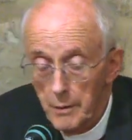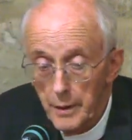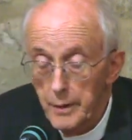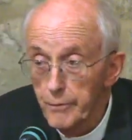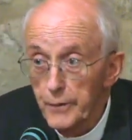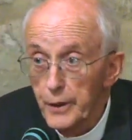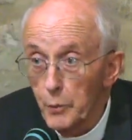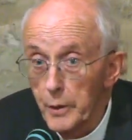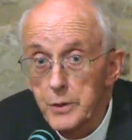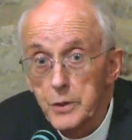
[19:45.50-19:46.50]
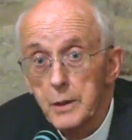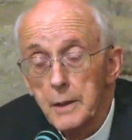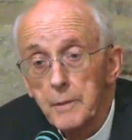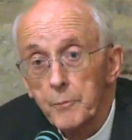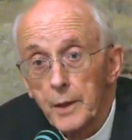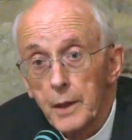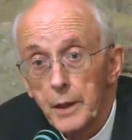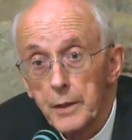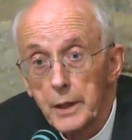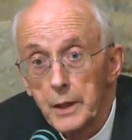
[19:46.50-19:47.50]
infrequent,
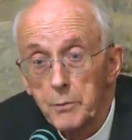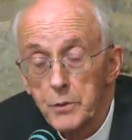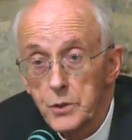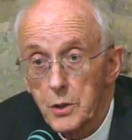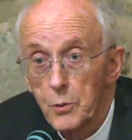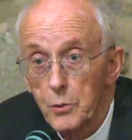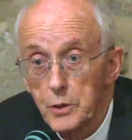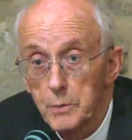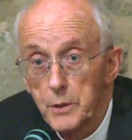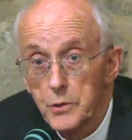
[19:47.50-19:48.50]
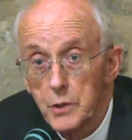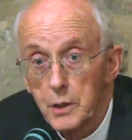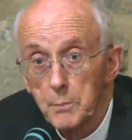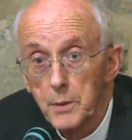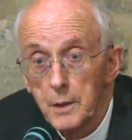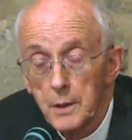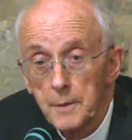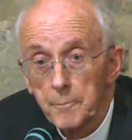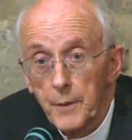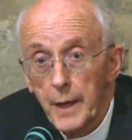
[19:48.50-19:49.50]
and he was called de Beausobre.
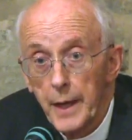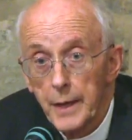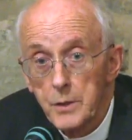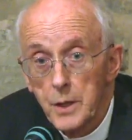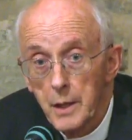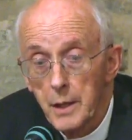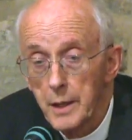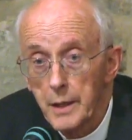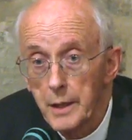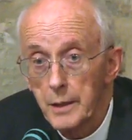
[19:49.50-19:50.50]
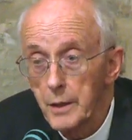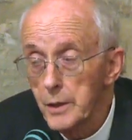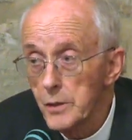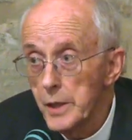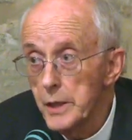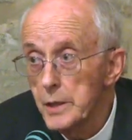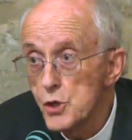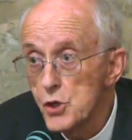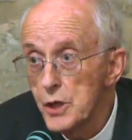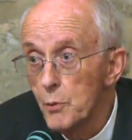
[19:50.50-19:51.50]
And he
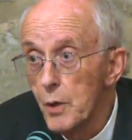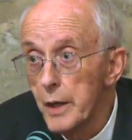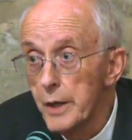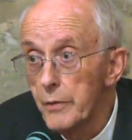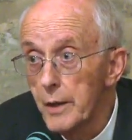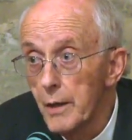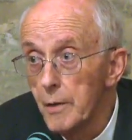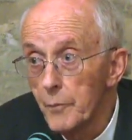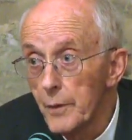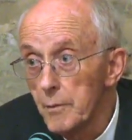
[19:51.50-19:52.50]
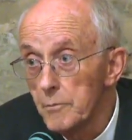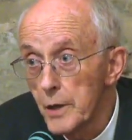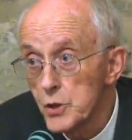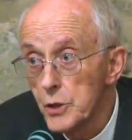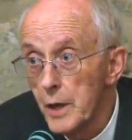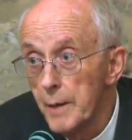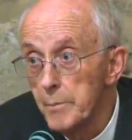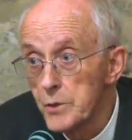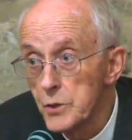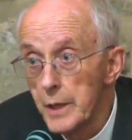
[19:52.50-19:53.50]
and she were in the Russian
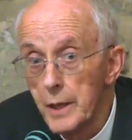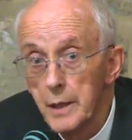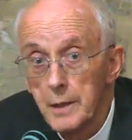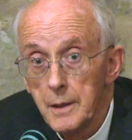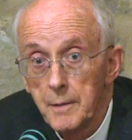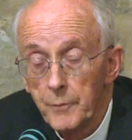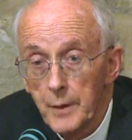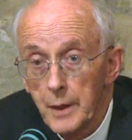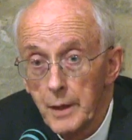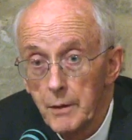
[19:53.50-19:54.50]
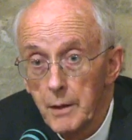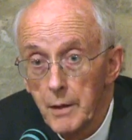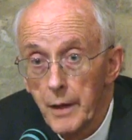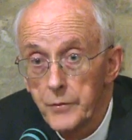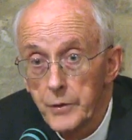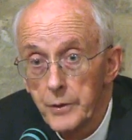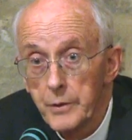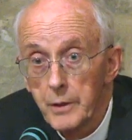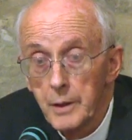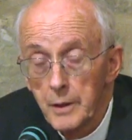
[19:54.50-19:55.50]
embassy in
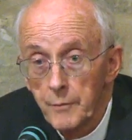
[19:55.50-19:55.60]
London